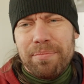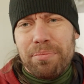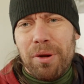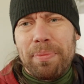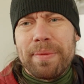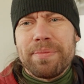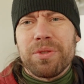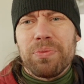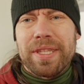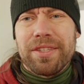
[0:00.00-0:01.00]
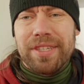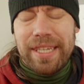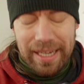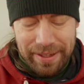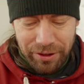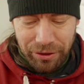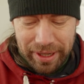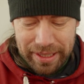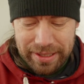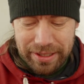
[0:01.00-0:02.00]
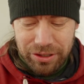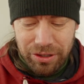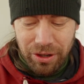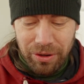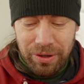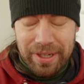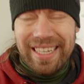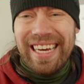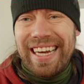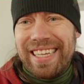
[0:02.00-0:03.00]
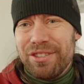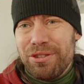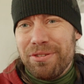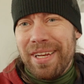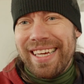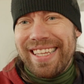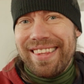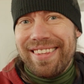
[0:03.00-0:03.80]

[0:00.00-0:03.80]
problems with the delivery. So, and it took like